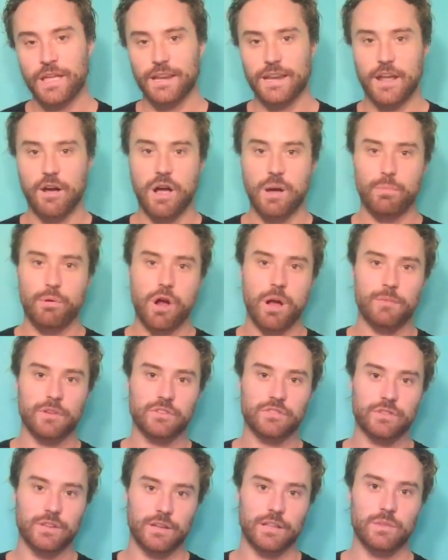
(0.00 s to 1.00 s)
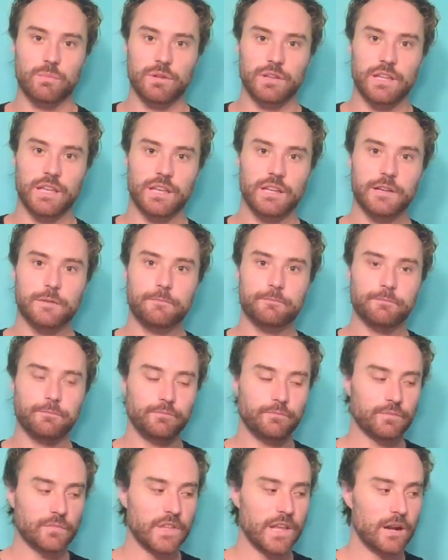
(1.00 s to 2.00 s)
Now, I promised in the beginning
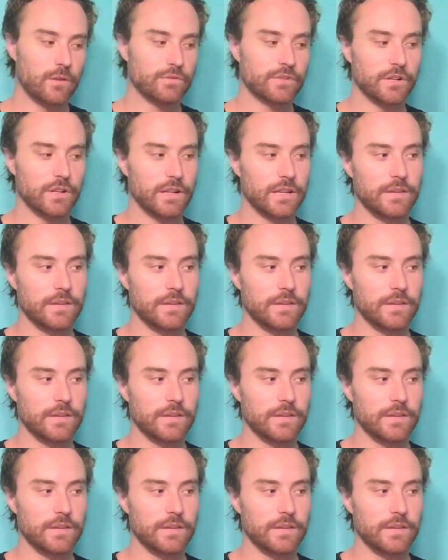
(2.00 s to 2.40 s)
that I was going